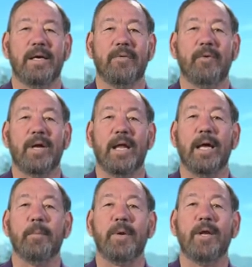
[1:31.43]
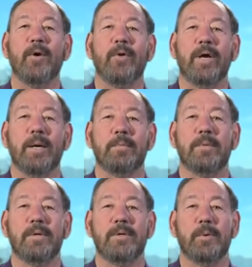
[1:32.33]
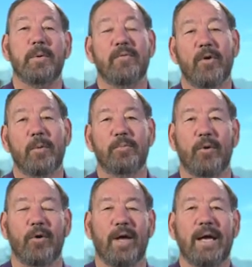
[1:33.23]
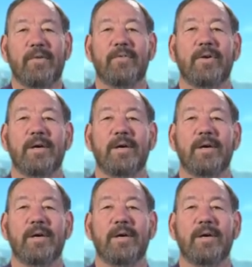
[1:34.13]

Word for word: If we claim we know him, do we vote pro-life?